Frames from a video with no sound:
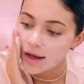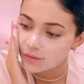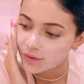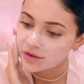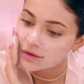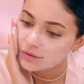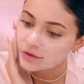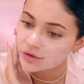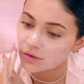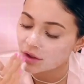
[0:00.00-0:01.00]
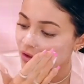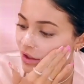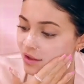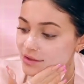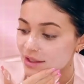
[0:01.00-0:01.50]
I went through a
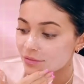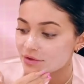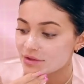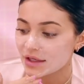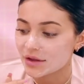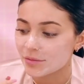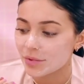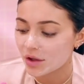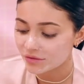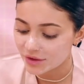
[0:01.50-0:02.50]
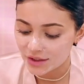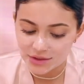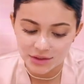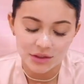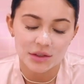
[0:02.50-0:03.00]
lot of samples to get the
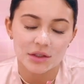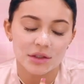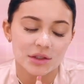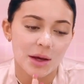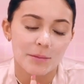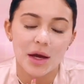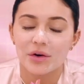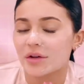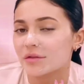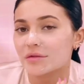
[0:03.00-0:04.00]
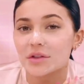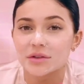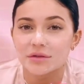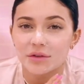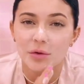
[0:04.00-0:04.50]
perfect amount of
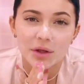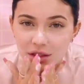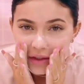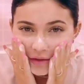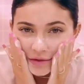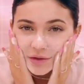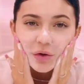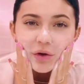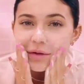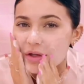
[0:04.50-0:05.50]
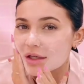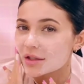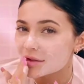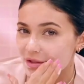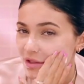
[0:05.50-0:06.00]
just foaminess and creaminess.